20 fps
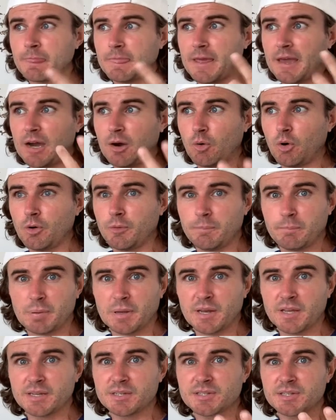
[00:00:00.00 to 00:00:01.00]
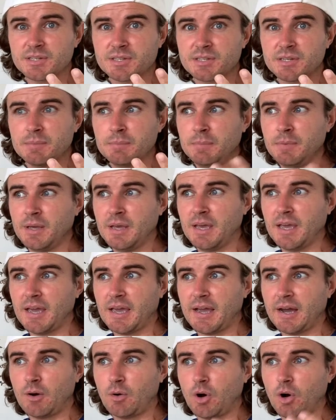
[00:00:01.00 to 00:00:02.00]
our own billing system,
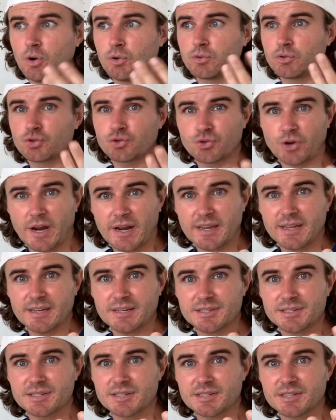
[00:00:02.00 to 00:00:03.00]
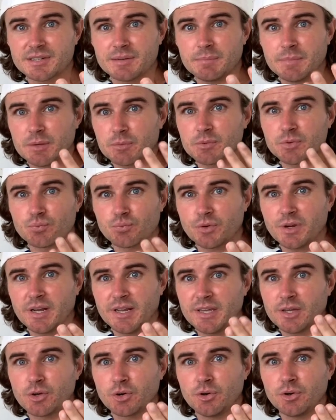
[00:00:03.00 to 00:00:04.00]
our own tracking system that was
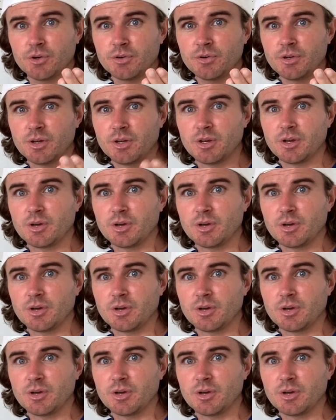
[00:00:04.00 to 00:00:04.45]
really good